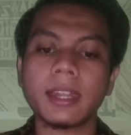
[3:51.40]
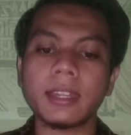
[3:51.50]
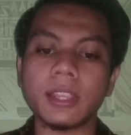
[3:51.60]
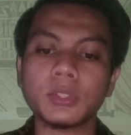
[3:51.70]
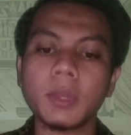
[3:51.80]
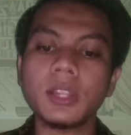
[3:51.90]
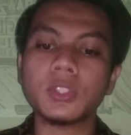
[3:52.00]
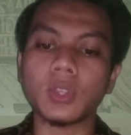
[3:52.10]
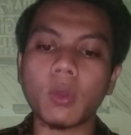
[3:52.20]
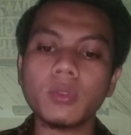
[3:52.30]
This will
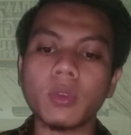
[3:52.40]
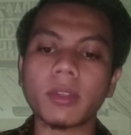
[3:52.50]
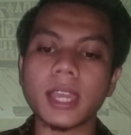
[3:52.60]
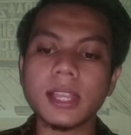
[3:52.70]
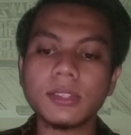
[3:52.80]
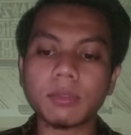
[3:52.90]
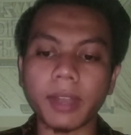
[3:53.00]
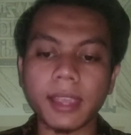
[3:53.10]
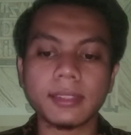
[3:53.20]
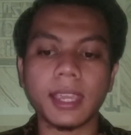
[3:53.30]
show your
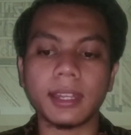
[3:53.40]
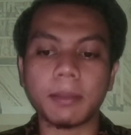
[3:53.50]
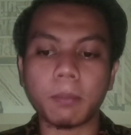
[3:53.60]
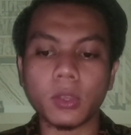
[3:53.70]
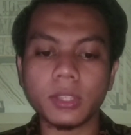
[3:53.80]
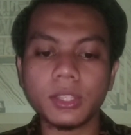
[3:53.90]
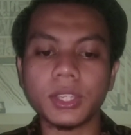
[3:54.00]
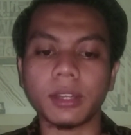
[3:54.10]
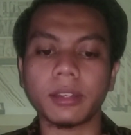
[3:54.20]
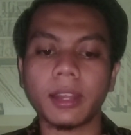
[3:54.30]
interest in the
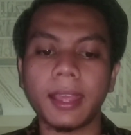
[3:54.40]
position,